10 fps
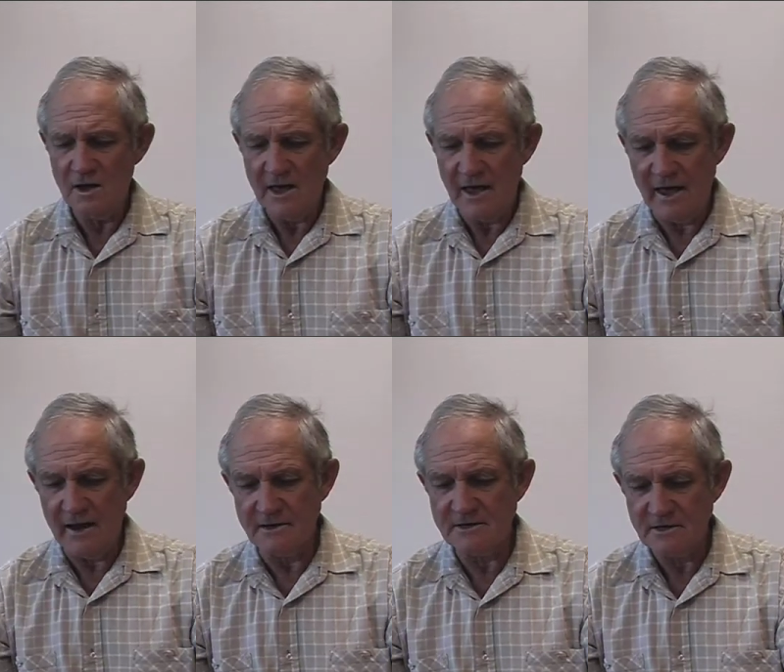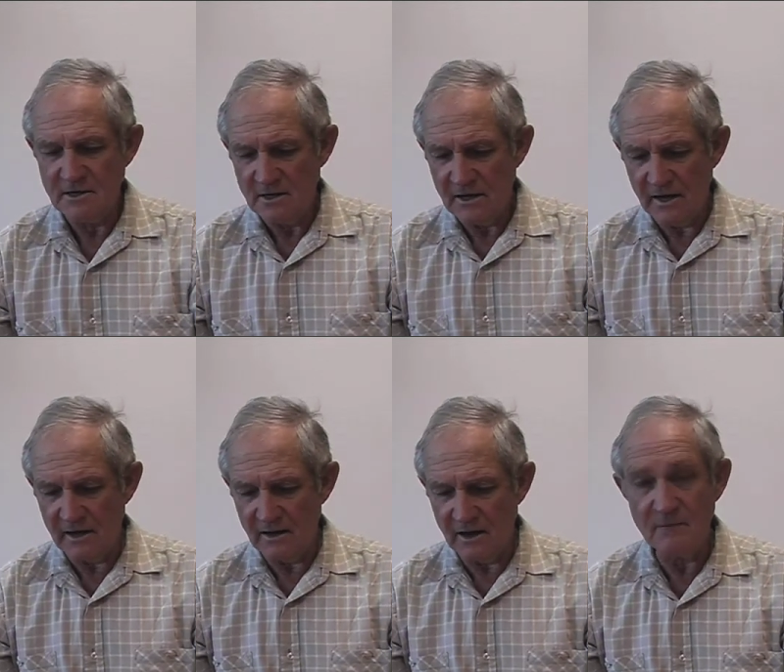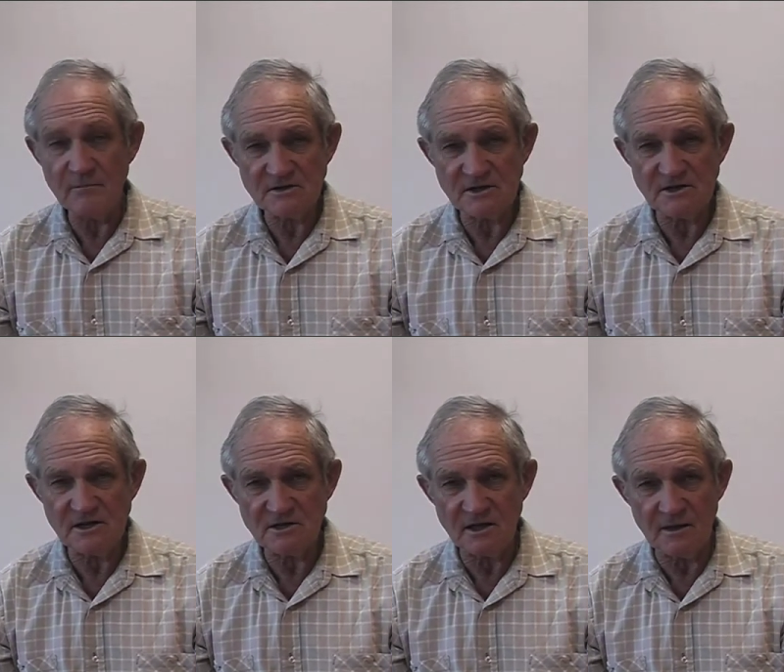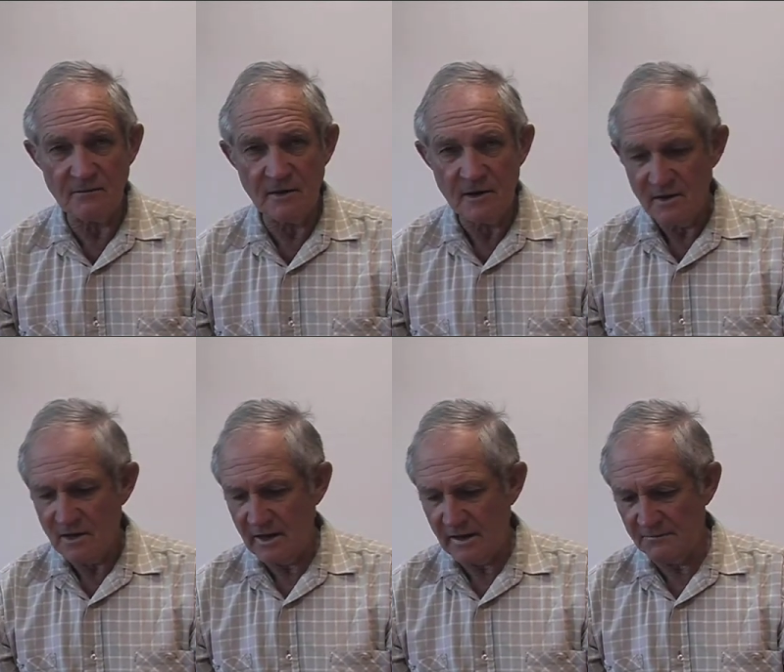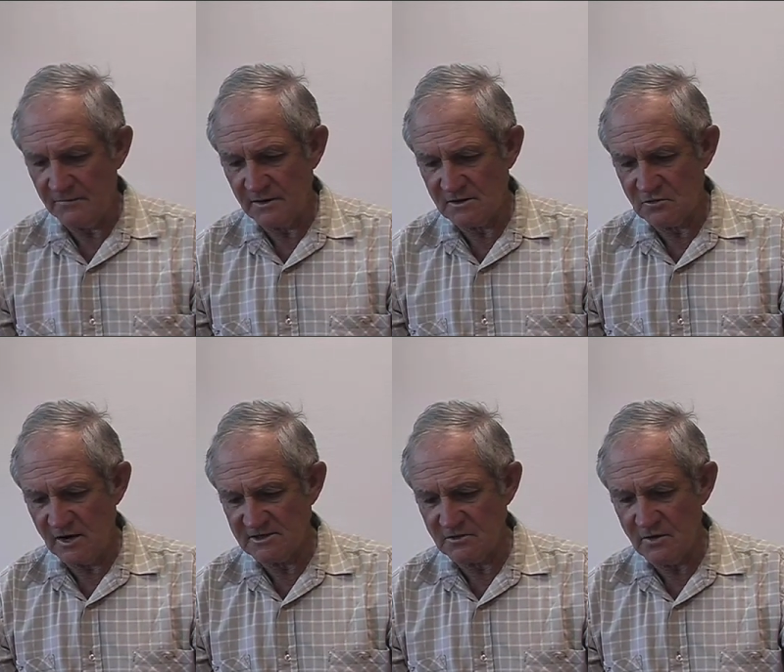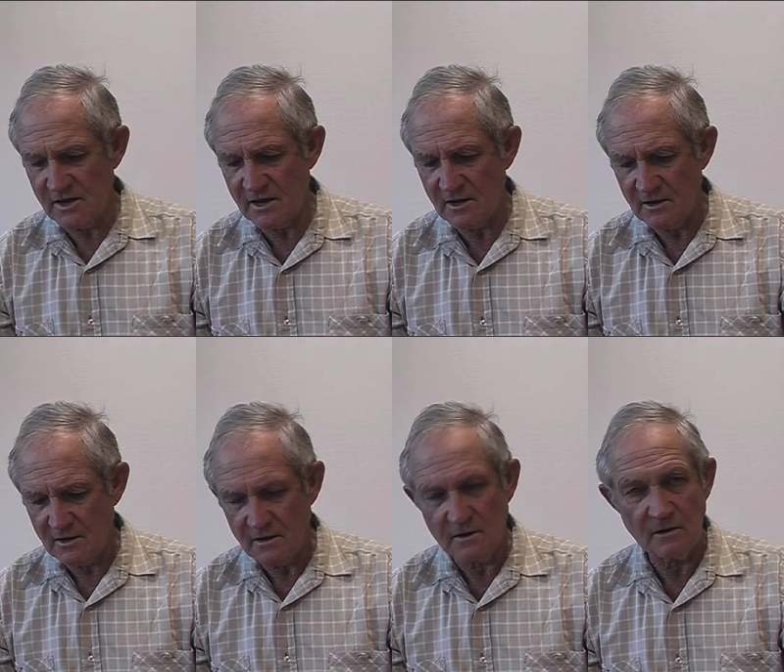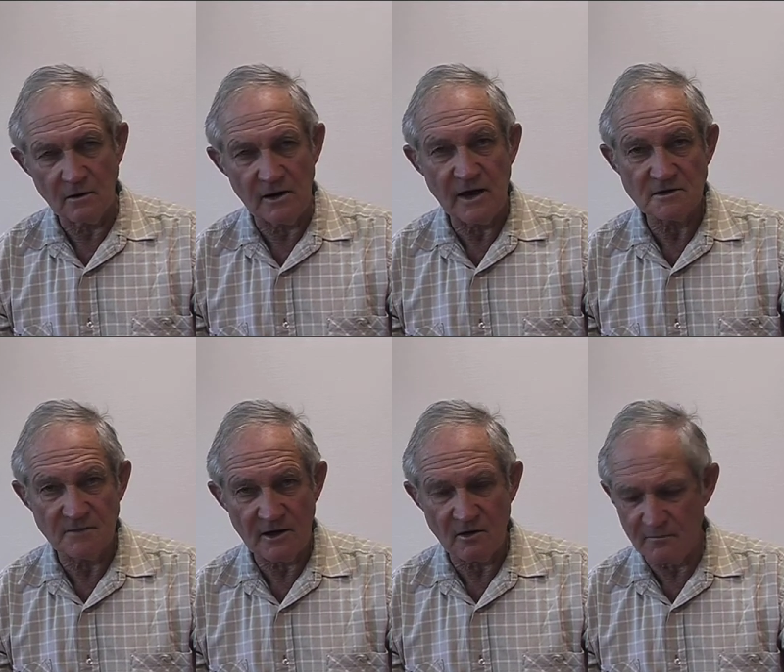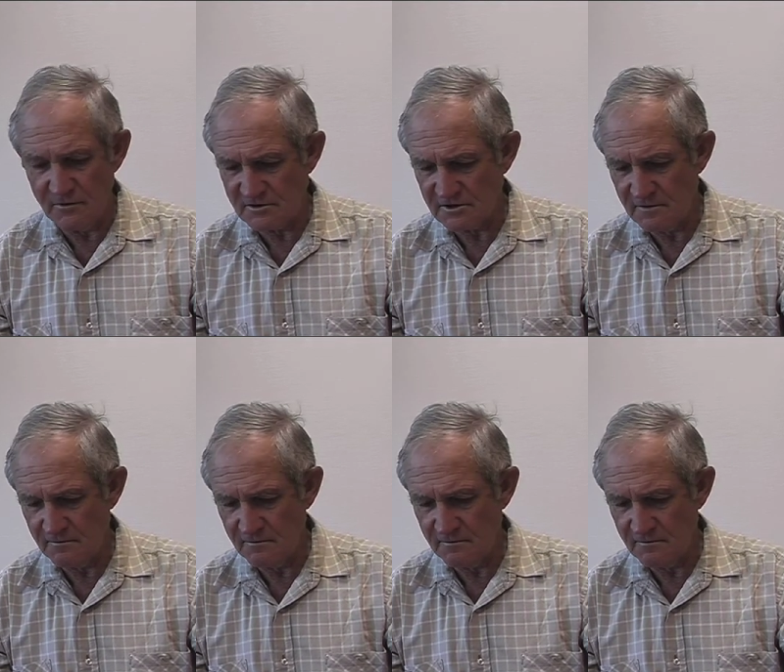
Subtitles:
and I'm busy teaching them twice a week on how to make compost.